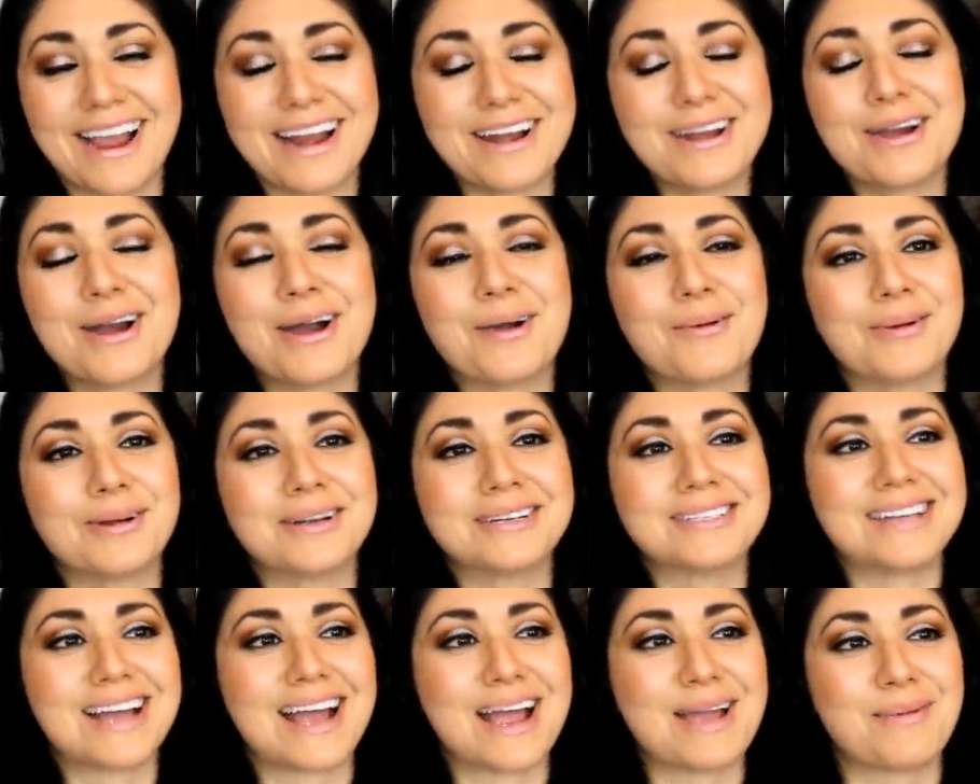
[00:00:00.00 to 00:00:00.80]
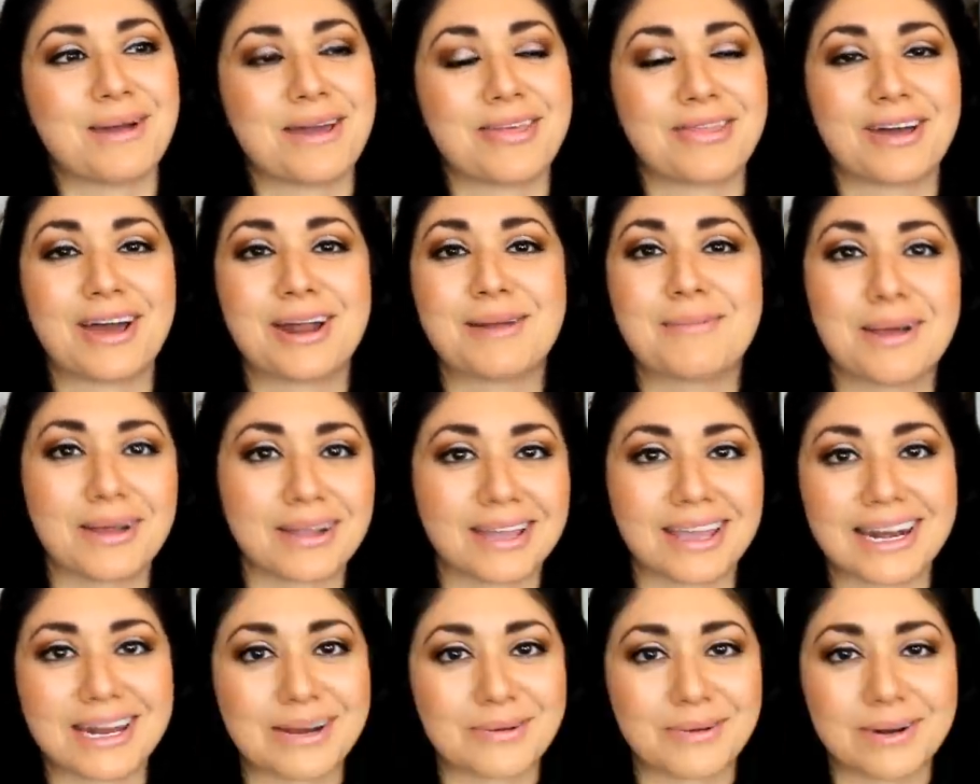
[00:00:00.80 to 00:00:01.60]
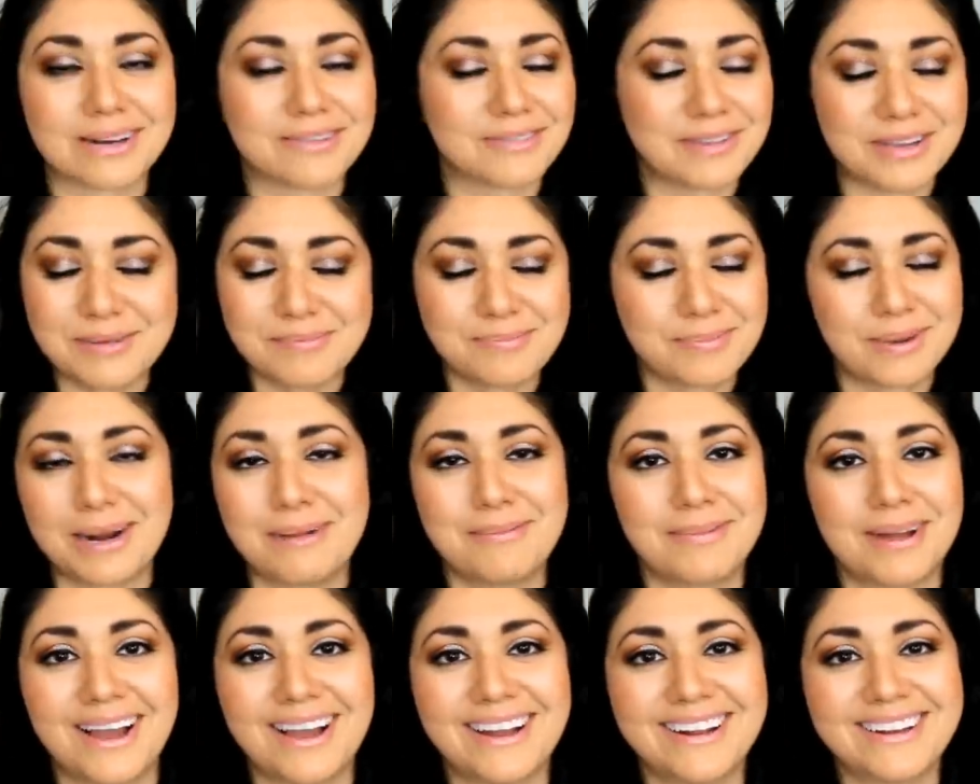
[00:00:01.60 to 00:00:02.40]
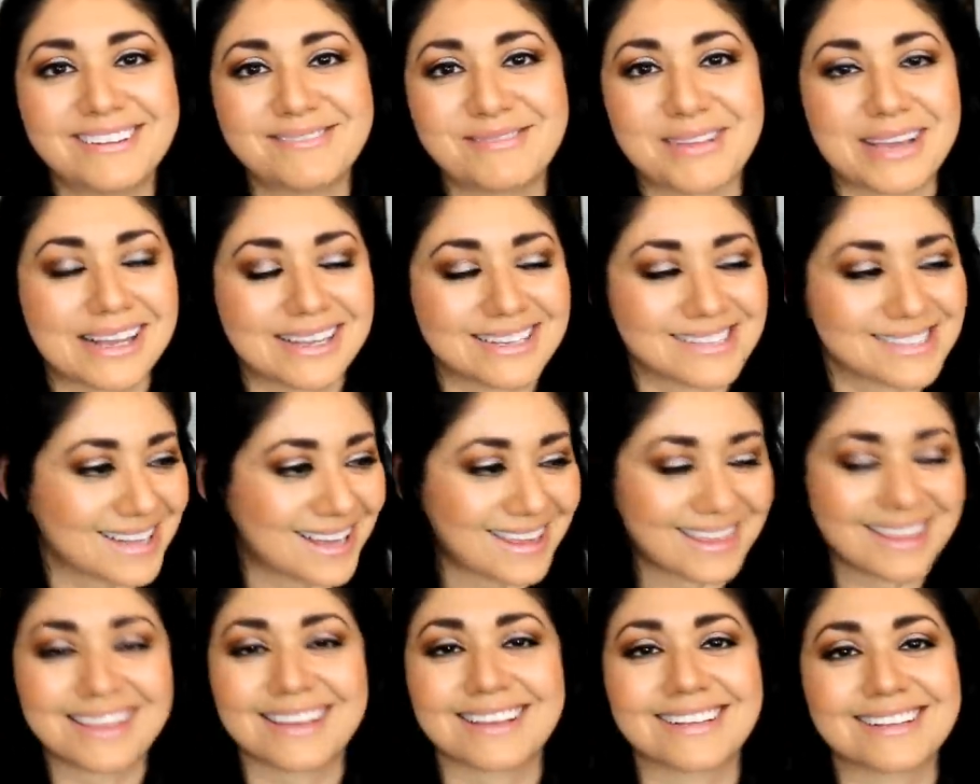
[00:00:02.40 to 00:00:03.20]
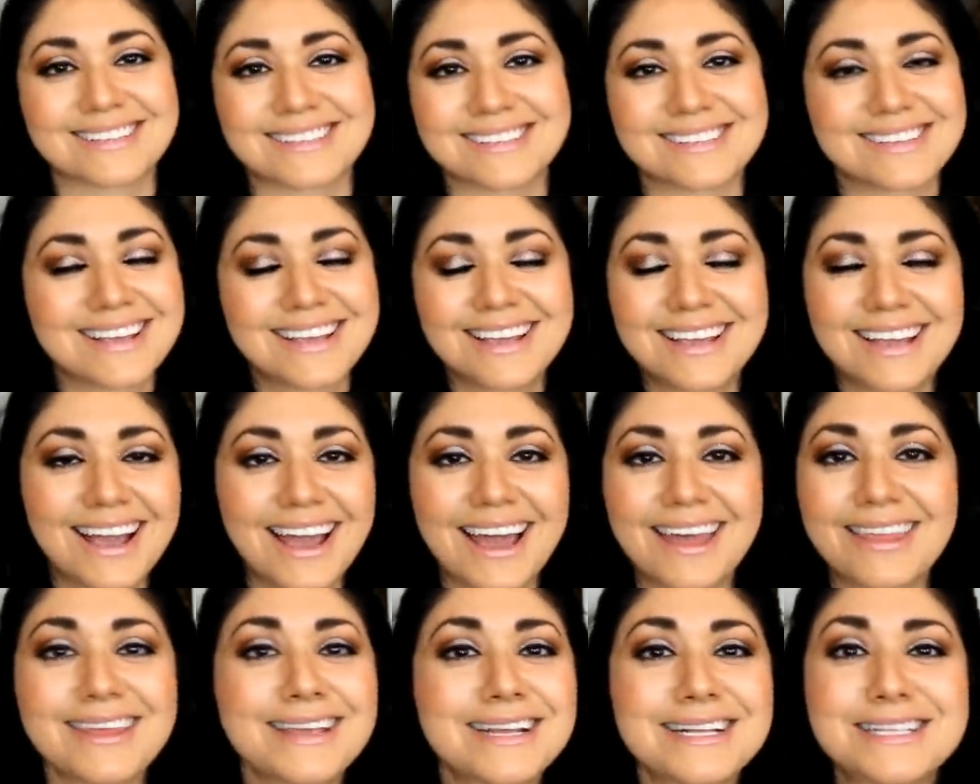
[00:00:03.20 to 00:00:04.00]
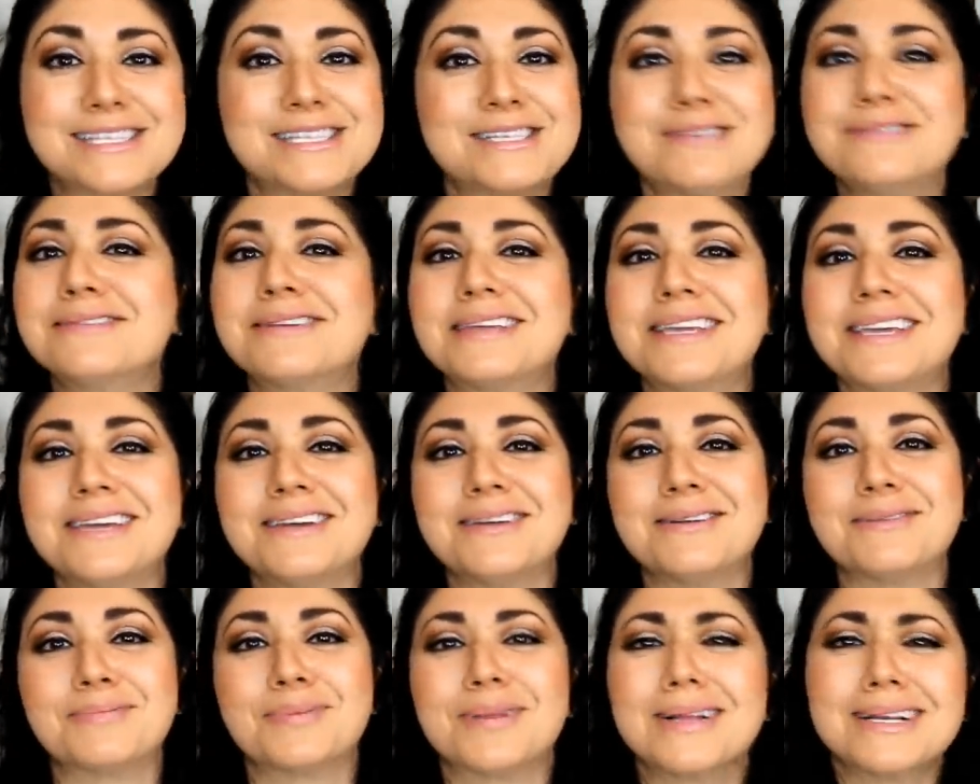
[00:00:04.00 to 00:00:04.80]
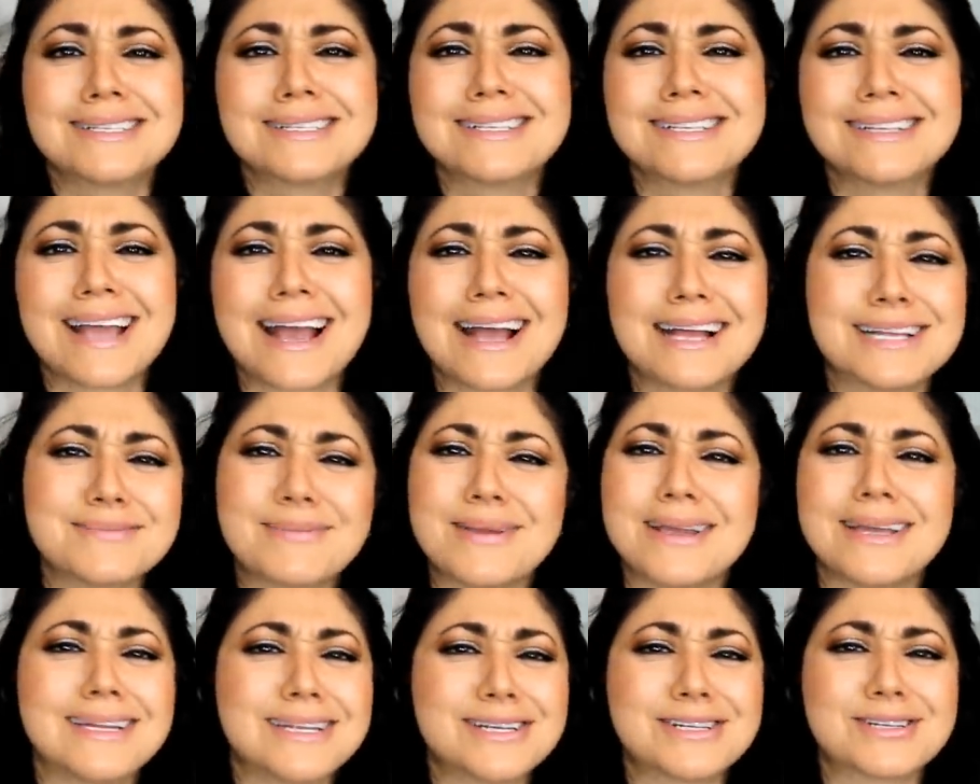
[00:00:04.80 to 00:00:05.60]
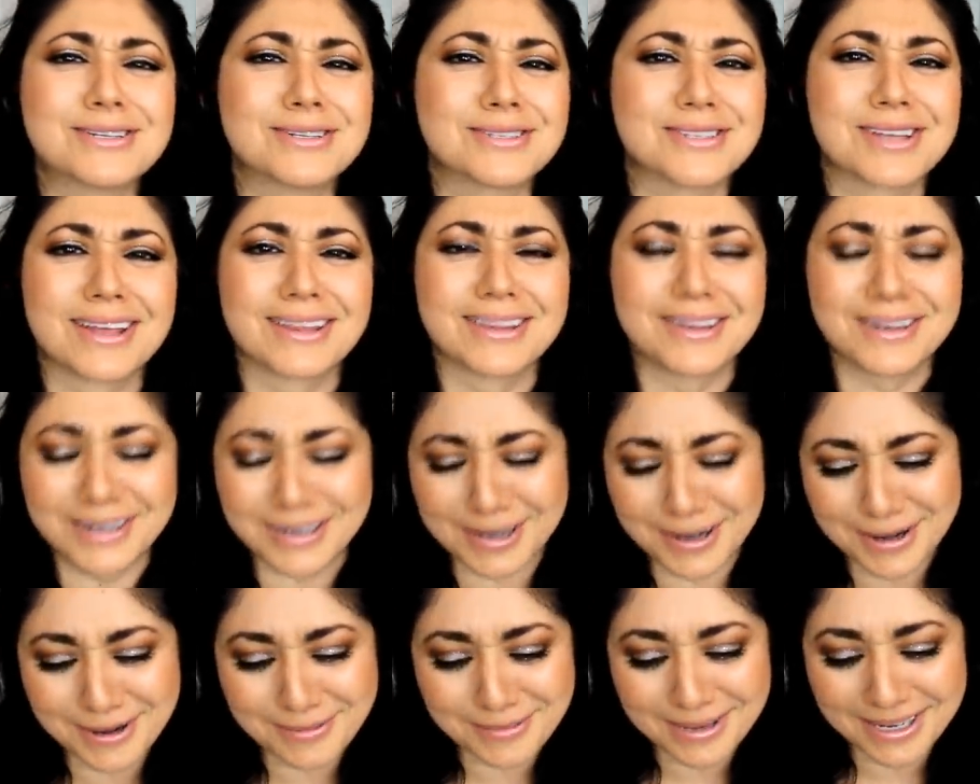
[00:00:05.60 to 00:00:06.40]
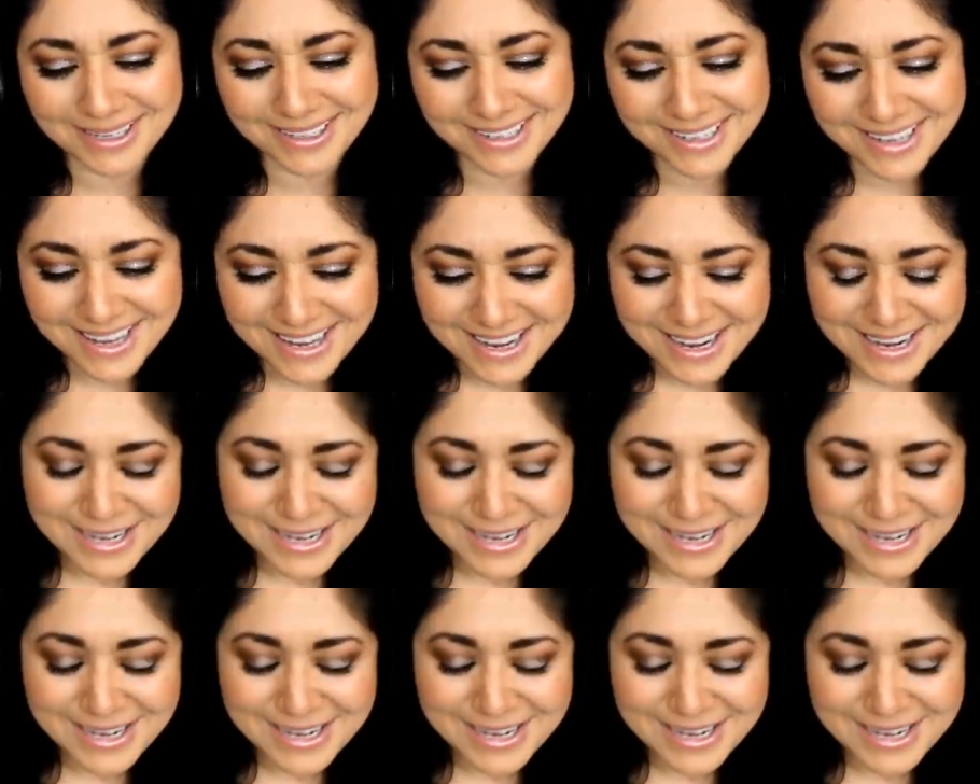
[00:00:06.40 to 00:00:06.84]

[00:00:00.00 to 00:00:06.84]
I know at one time I thought about getting rid of it, but I'm not because I think it's I think it's too cute. Plus it has my initials on there, you know what I mean?